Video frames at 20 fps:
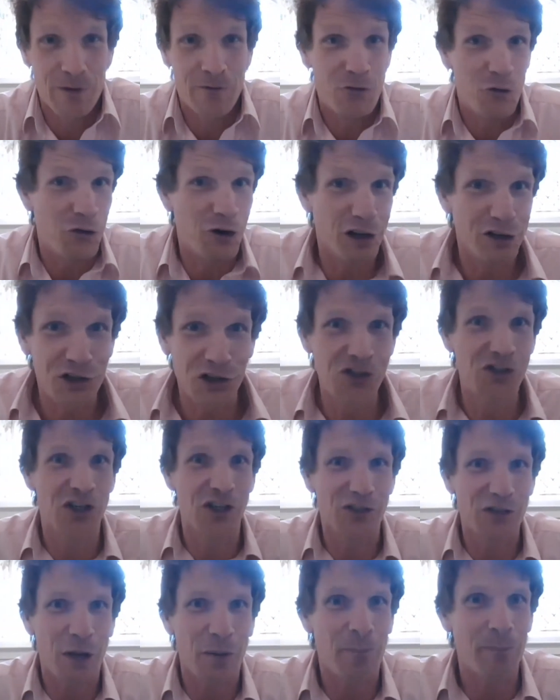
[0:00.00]
If you're a
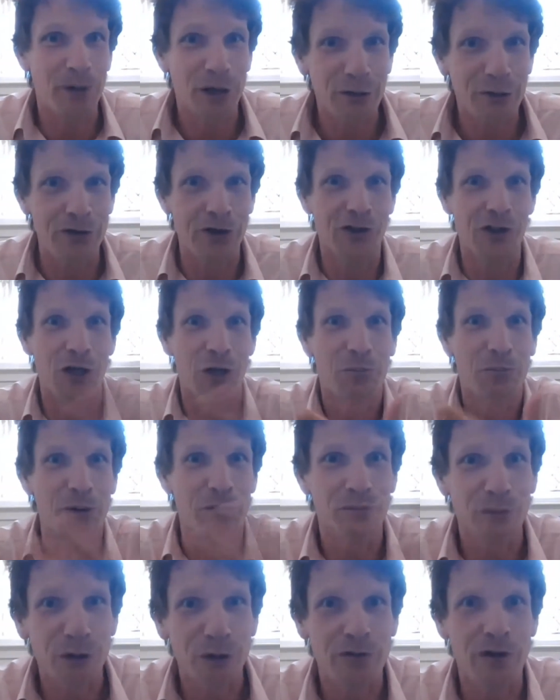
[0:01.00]
logistics company, for example,
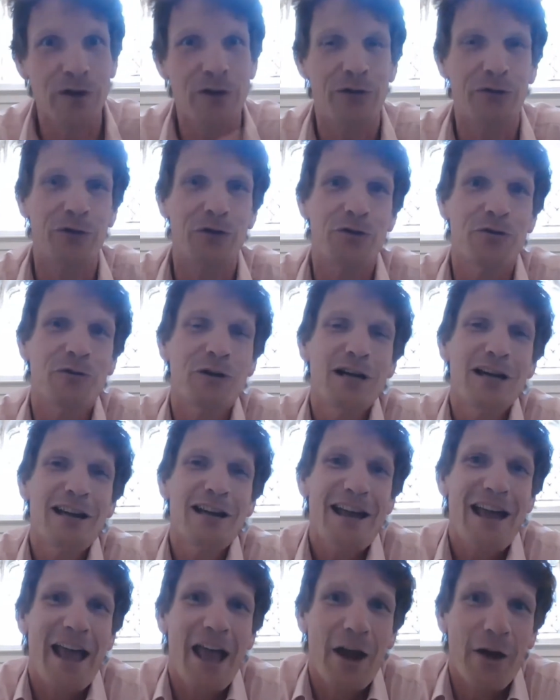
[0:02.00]
moving through
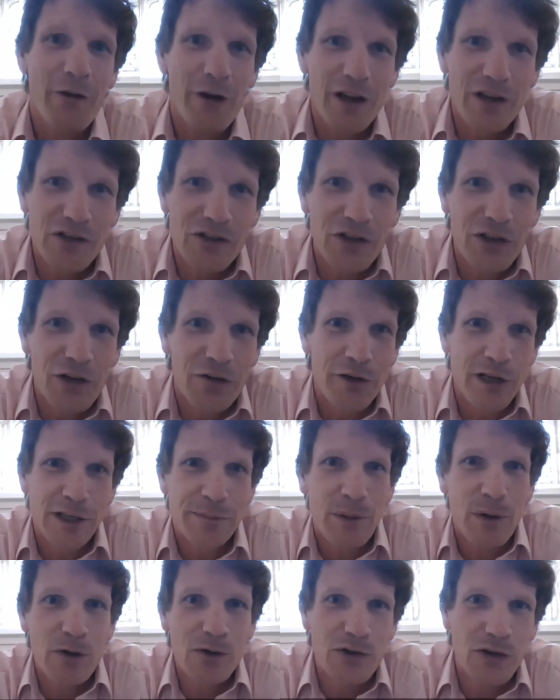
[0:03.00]
areas that are
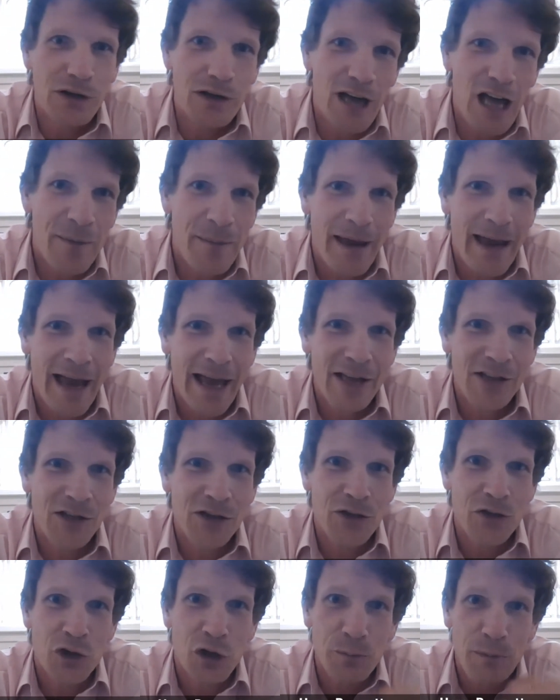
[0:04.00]
exposed to climate
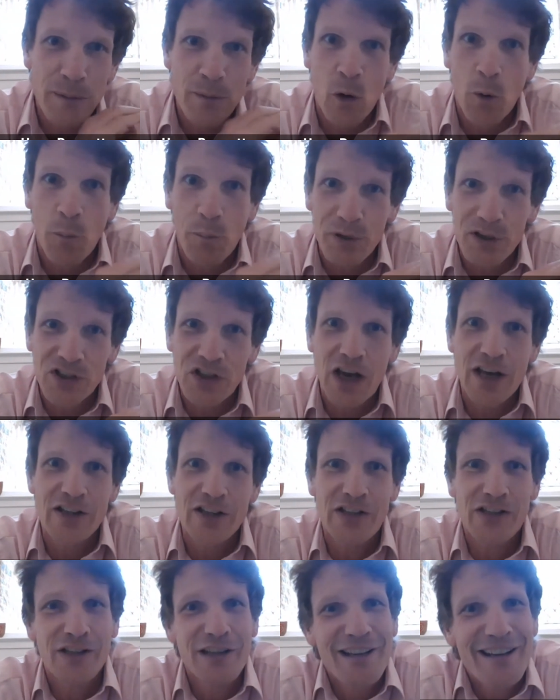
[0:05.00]
hazard, you can be more
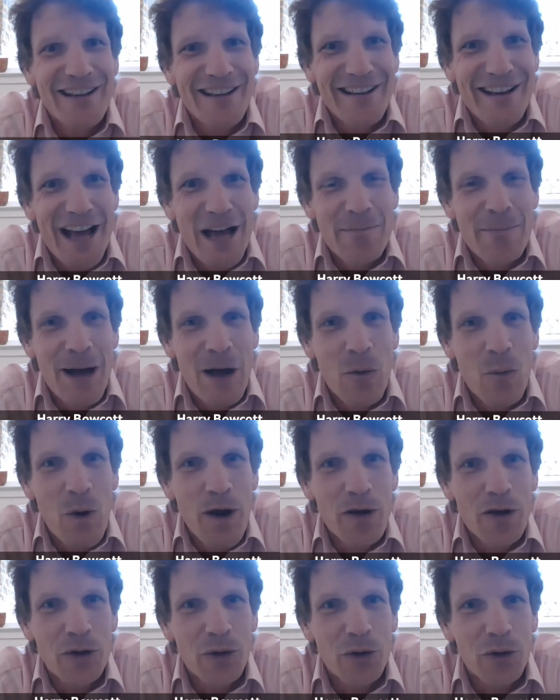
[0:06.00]
precise about
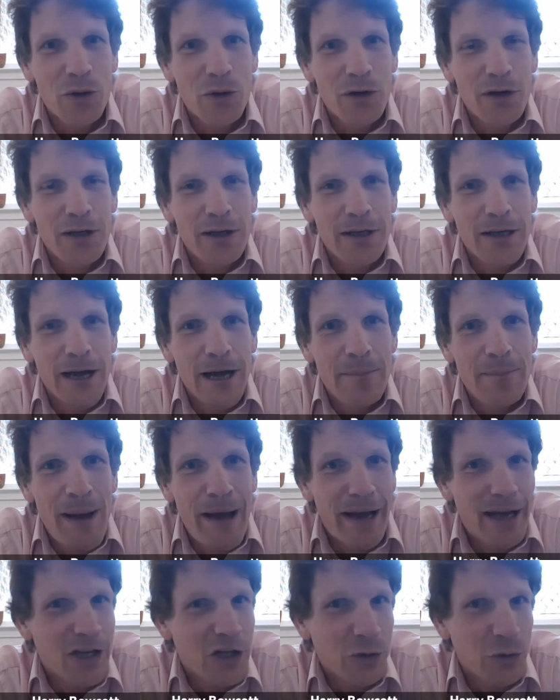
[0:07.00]
when your
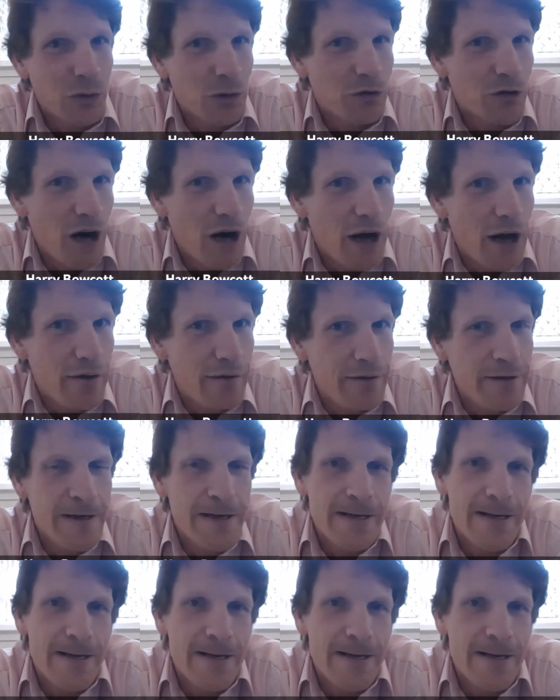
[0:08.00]
packages will arrive.